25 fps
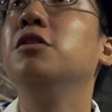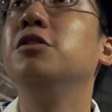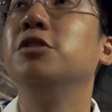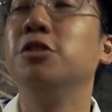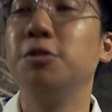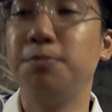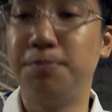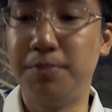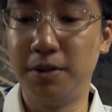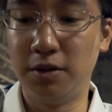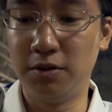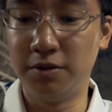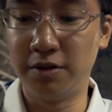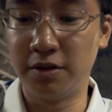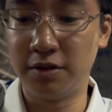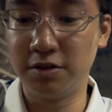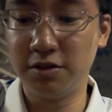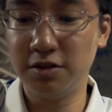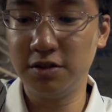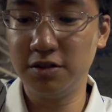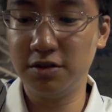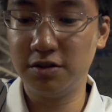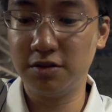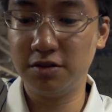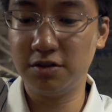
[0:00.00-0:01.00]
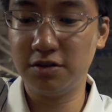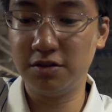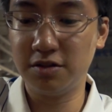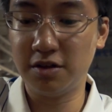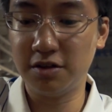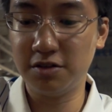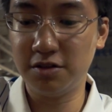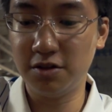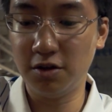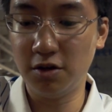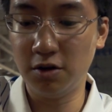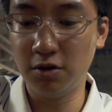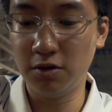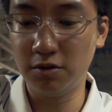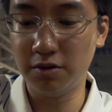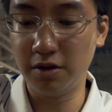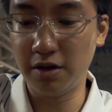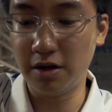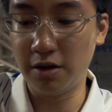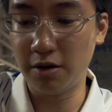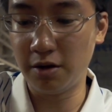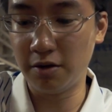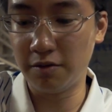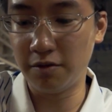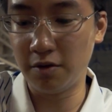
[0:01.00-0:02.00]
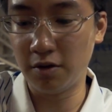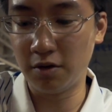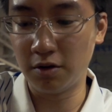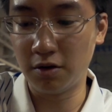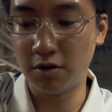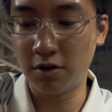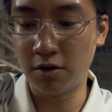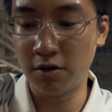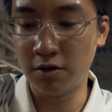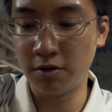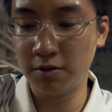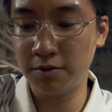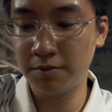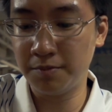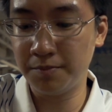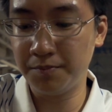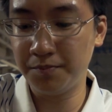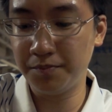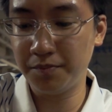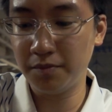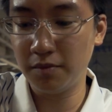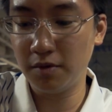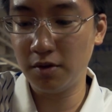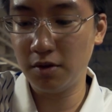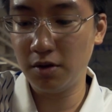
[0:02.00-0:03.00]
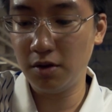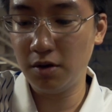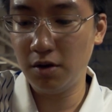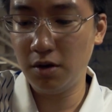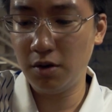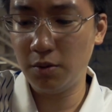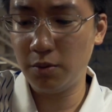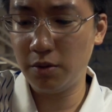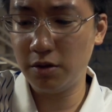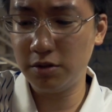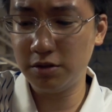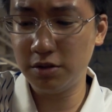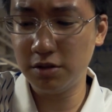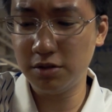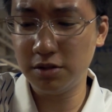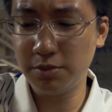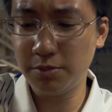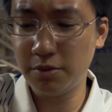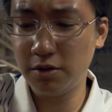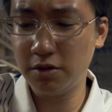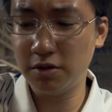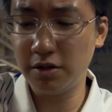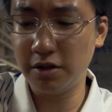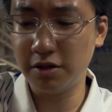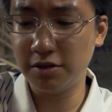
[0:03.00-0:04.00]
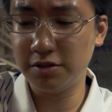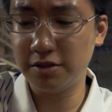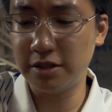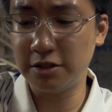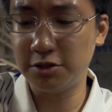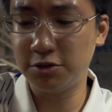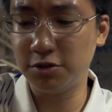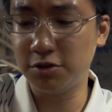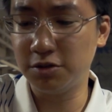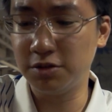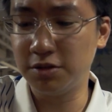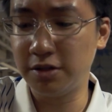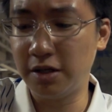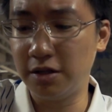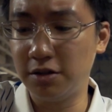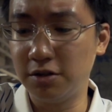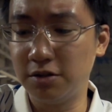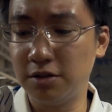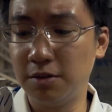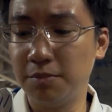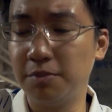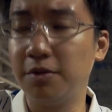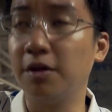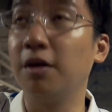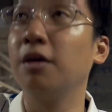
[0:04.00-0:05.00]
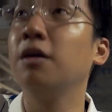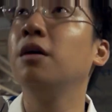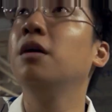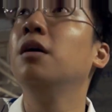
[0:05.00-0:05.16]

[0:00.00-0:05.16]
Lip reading: Just buildings. This is a nice old area of Hong Kong. Or is this somewhere like Central Side or something?